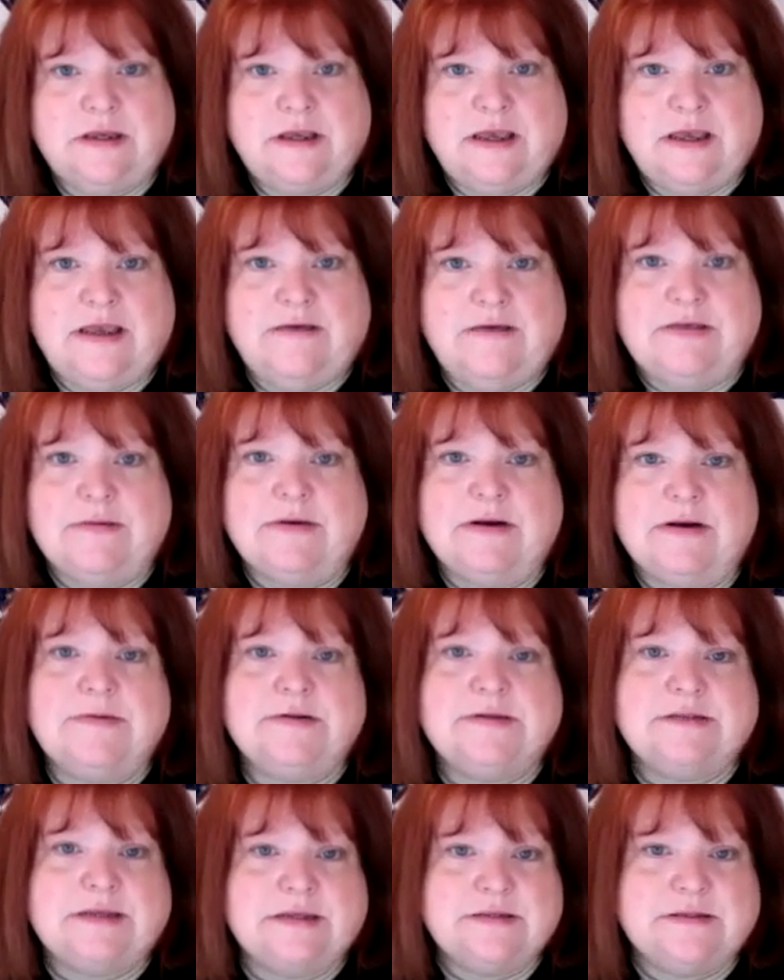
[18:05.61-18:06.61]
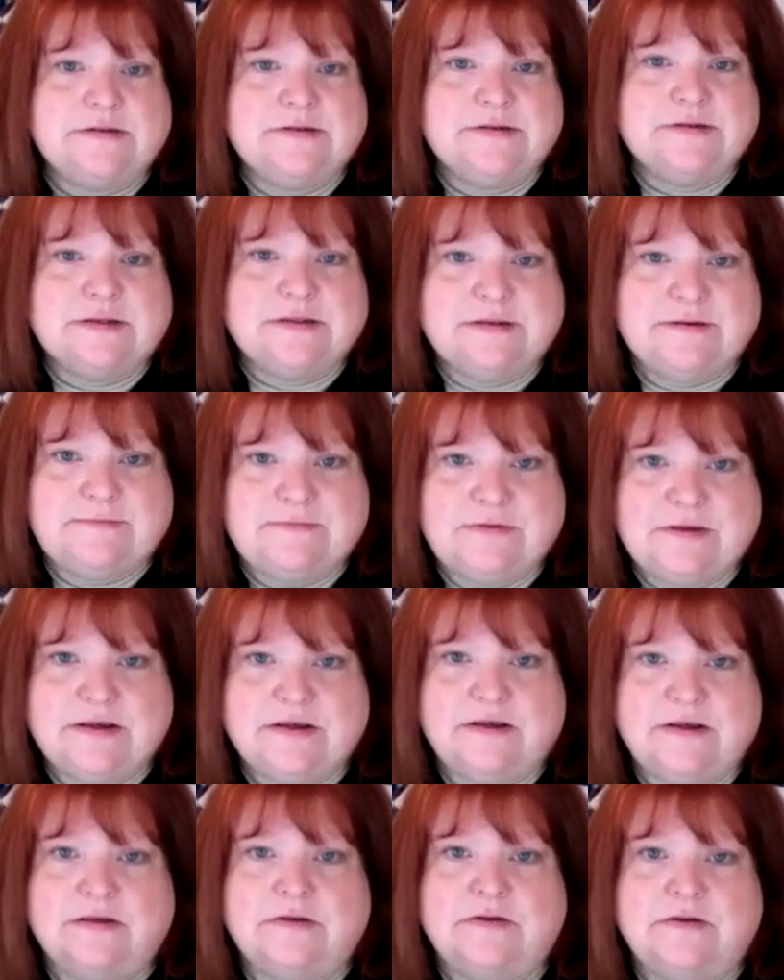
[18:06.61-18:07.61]
Okay. If they want to put sensors in the
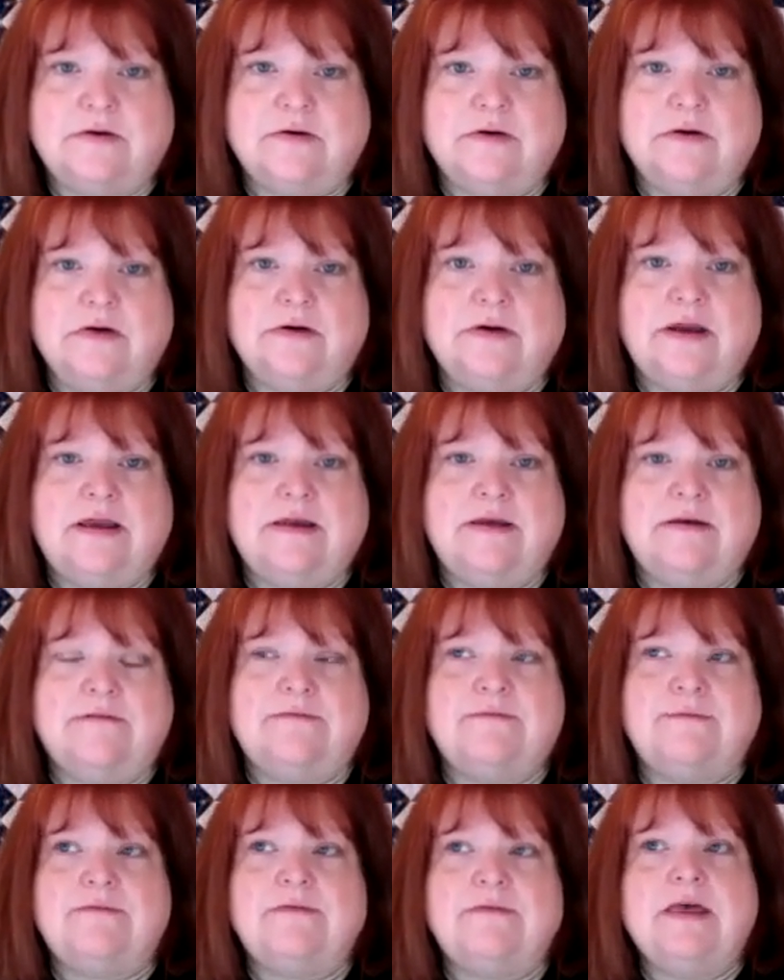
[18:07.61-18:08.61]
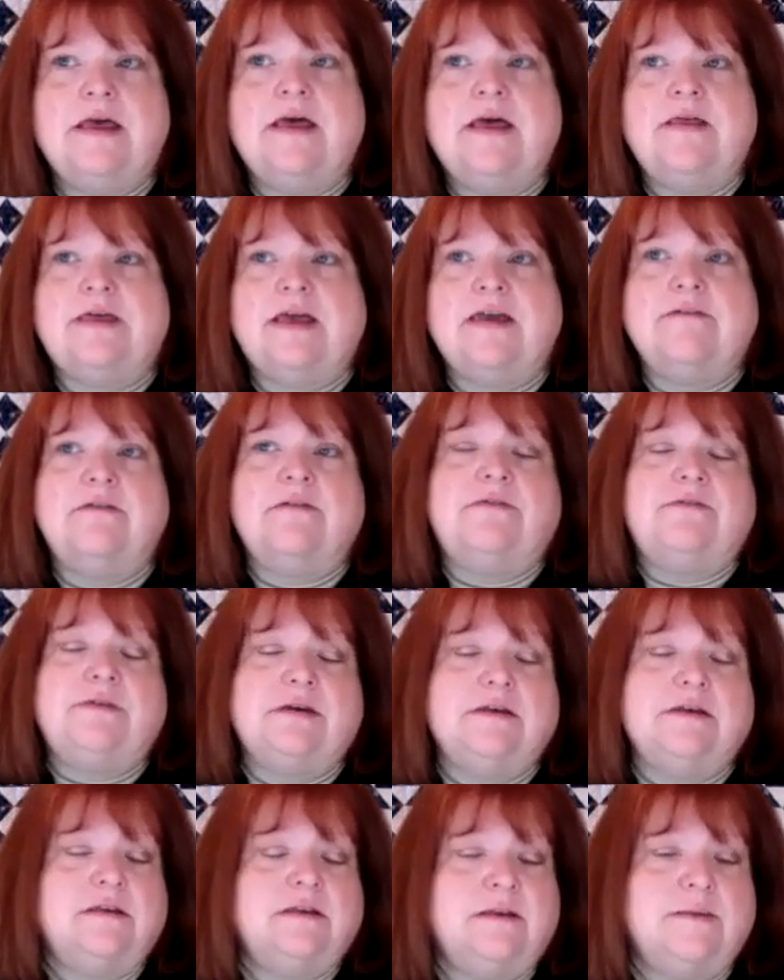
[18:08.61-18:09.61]
field, or if they have a
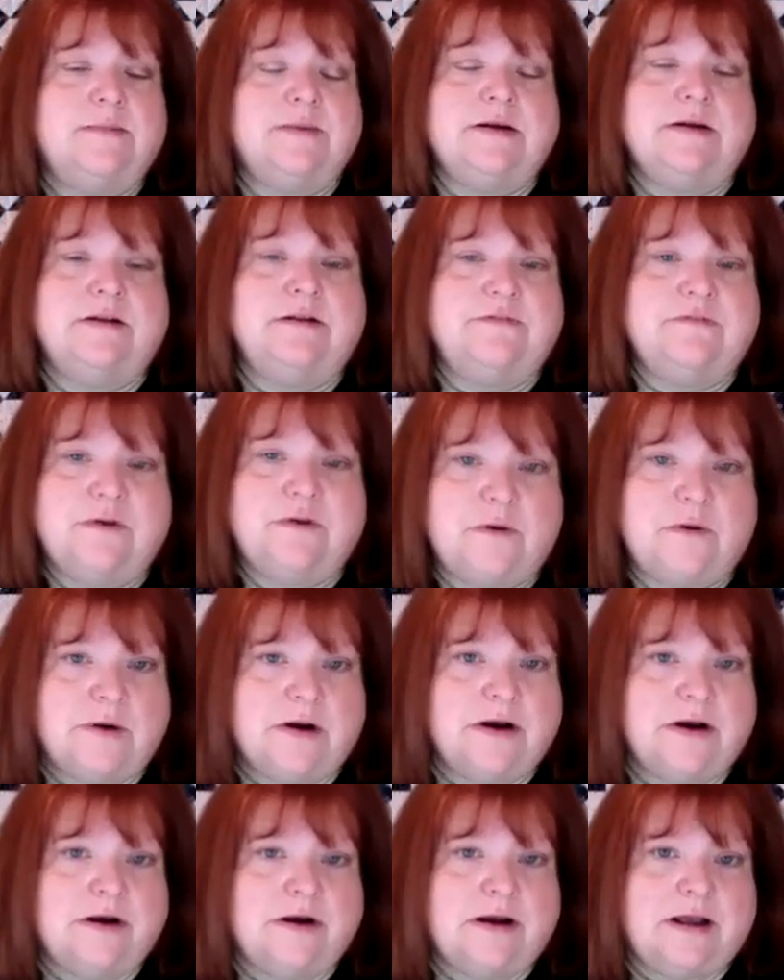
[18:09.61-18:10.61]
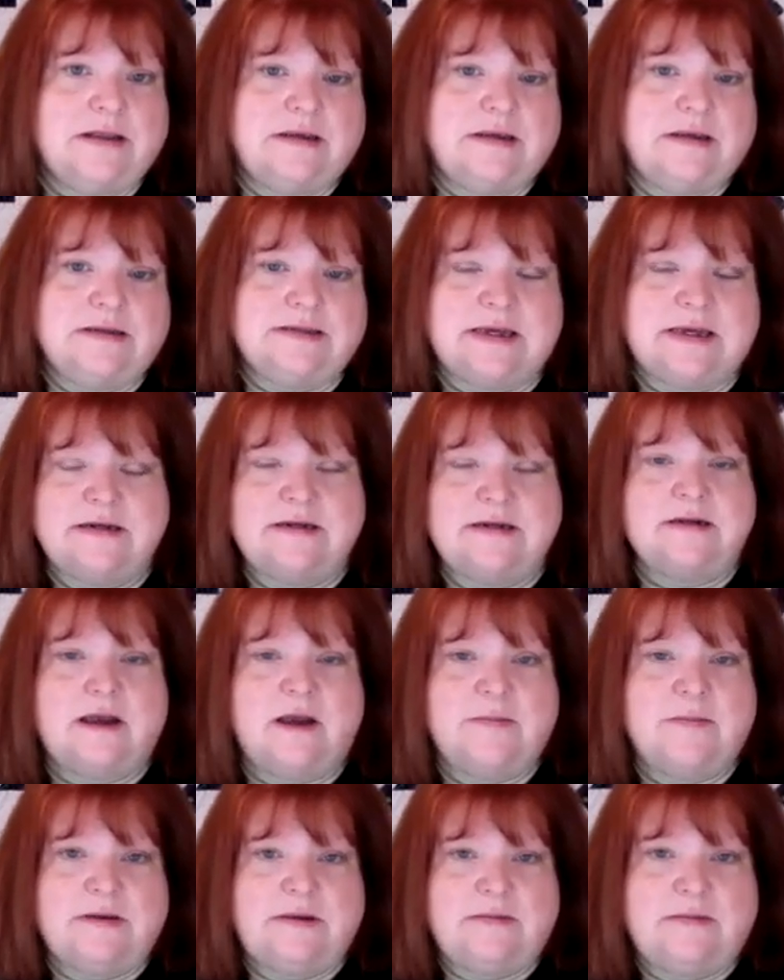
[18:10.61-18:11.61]
field in the middle of nowhere and need data
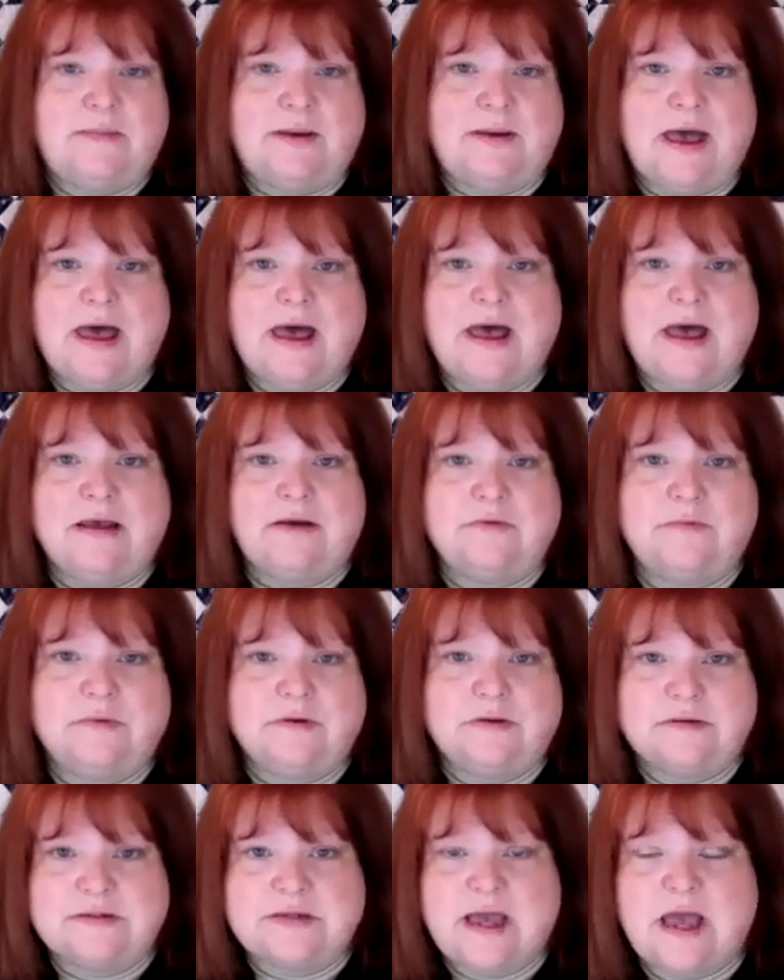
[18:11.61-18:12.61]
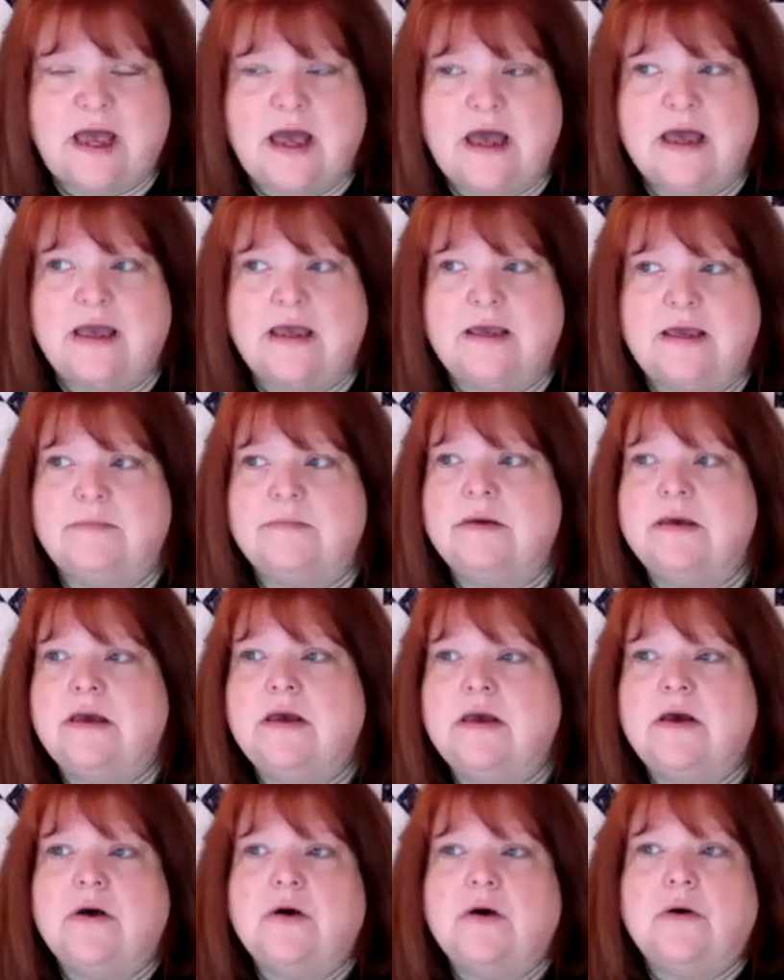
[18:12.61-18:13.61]
coming back real time,
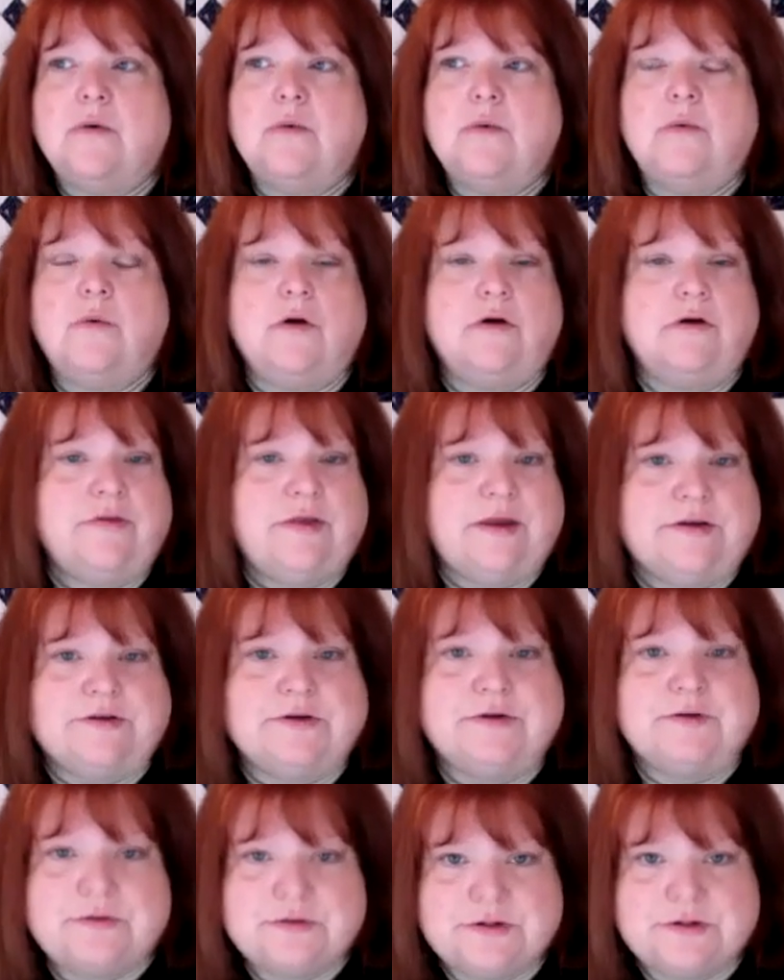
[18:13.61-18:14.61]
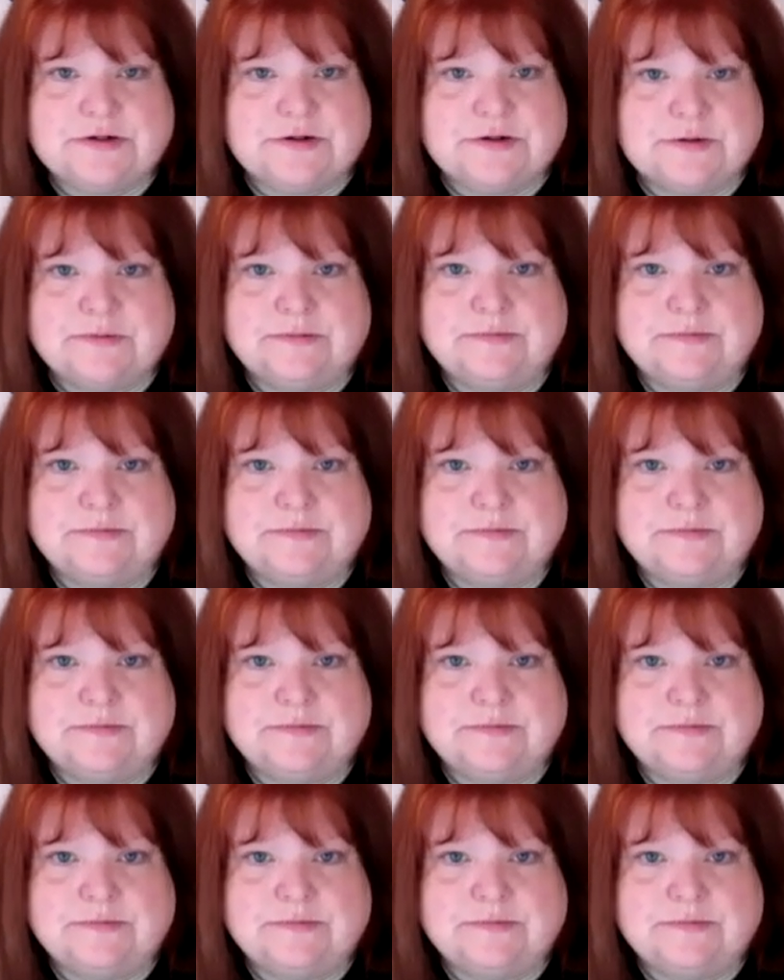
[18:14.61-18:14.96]
where do they turn to?